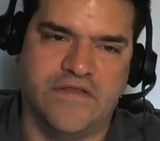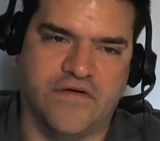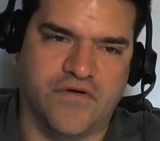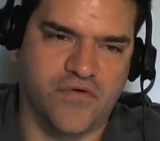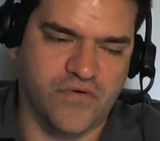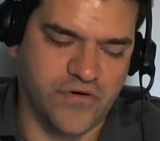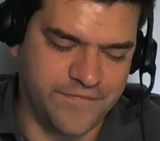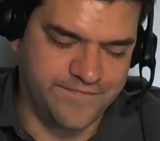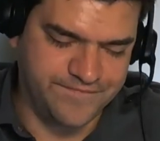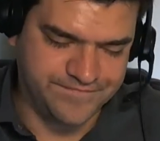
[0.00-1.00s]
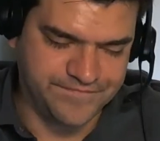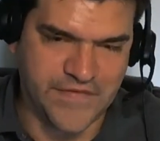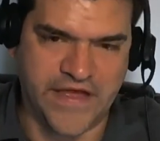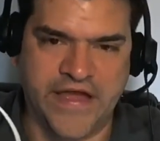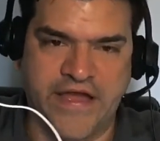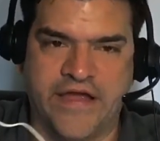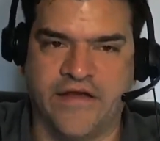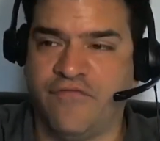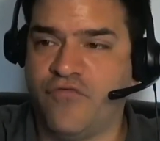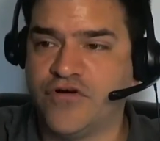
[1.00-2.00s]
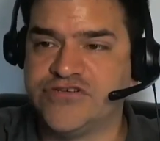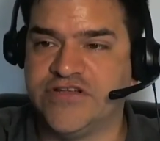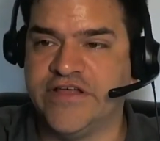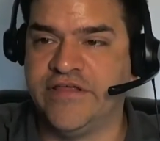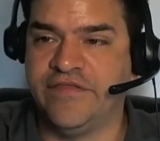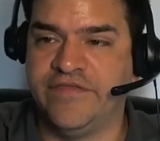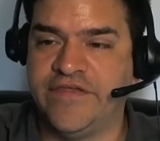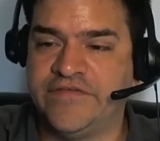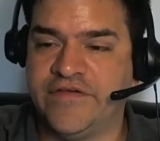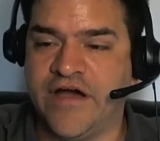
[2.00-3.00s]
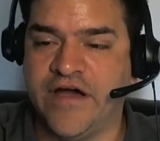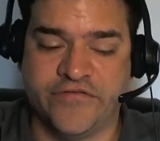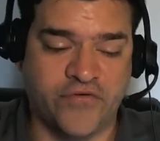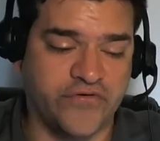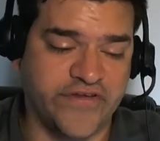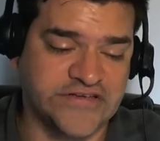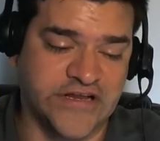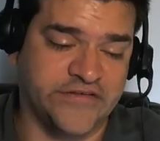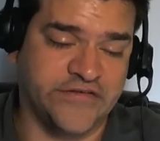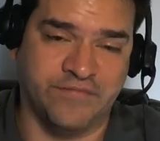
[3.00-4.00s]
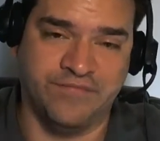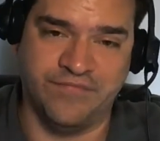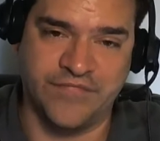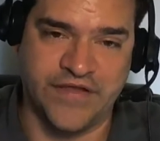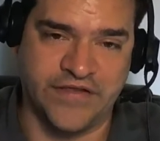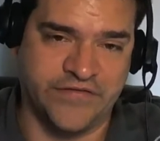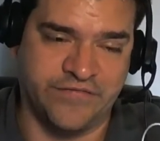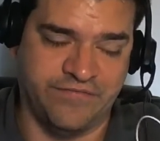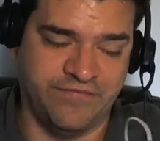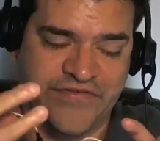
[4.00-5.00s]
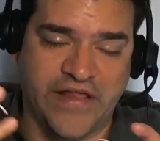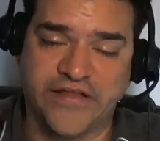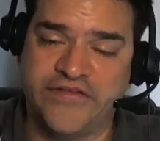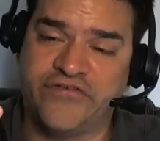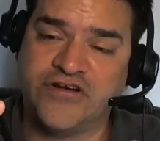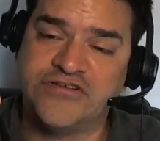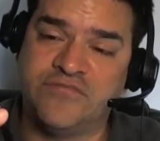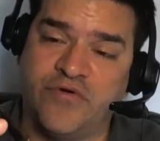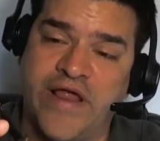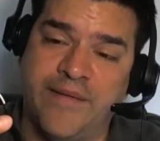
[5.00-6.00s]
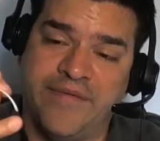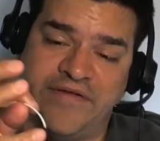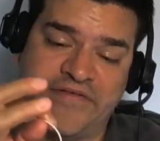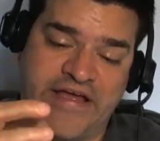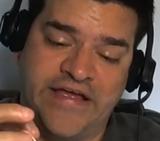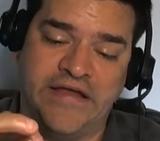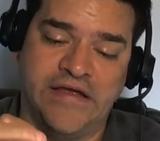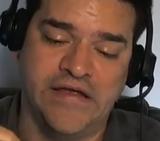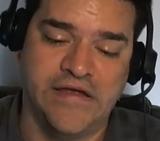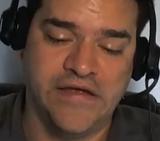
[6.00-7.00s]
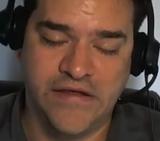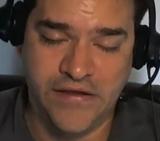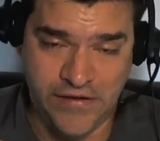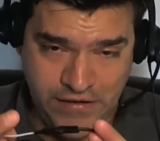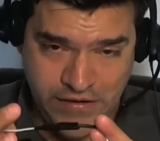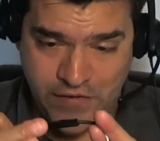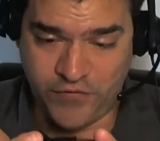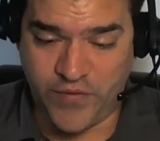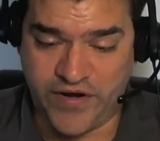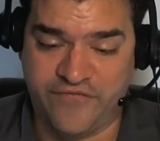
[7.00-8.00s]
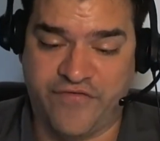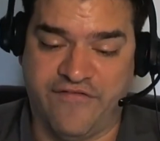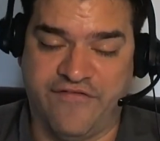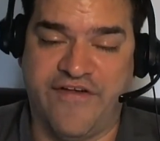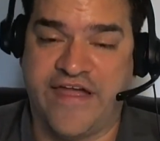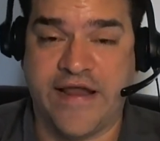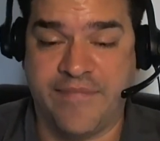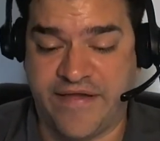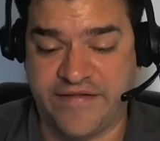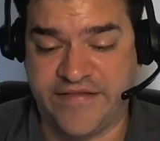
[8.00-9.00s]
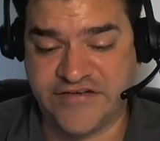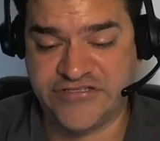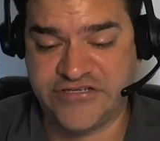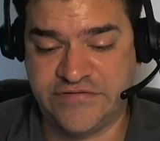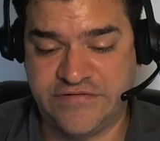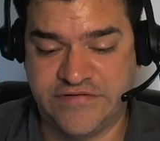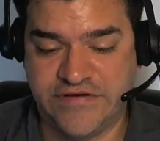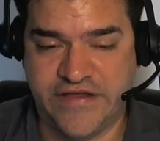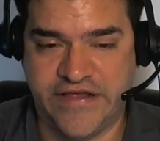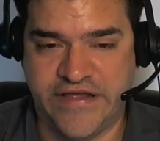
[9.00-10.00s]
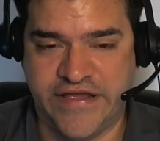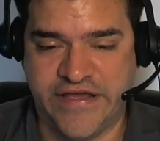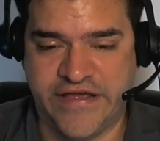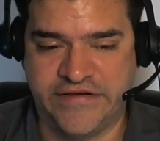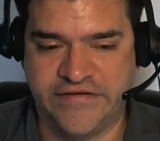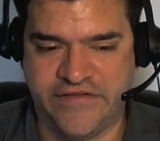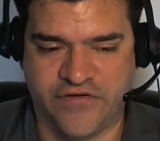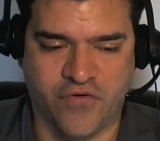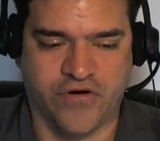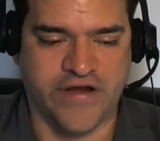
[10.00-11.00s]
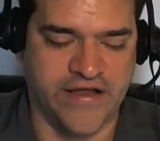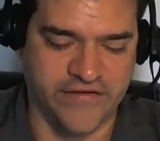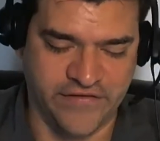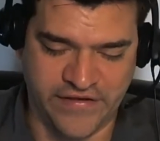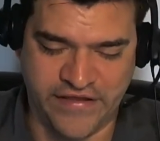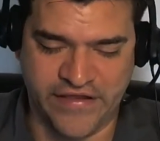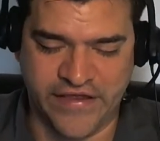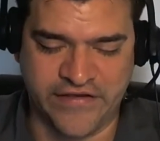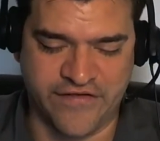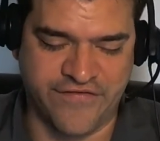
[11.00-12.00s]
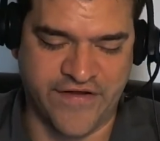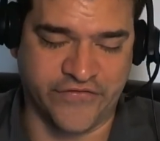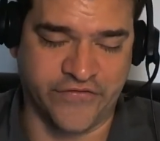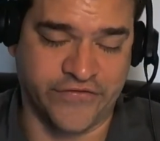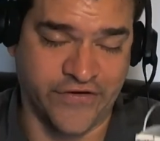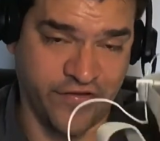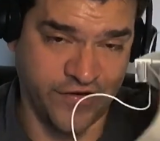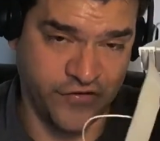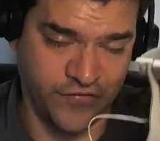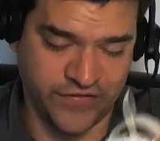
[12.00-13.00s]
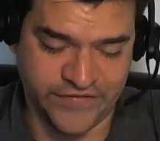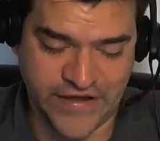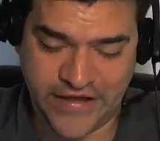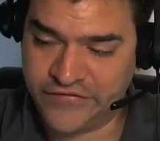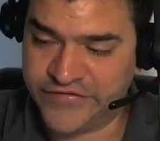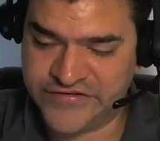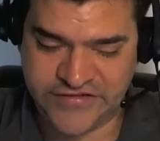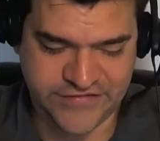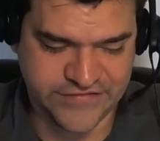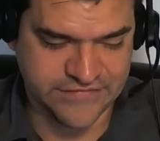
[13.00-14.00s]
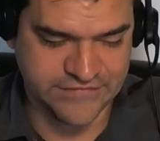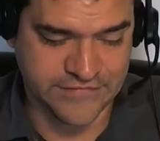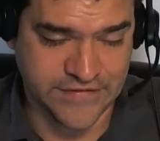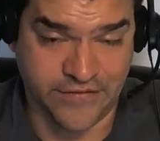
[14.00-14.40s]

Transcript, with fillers: cord, and unfortunately, this uh, this cord's actually it's a it's solid construction. But what happened is I was walking in front of a fan, not paying attention, and the cord got into the fan. So it's nothing to do with these goggles. It's just I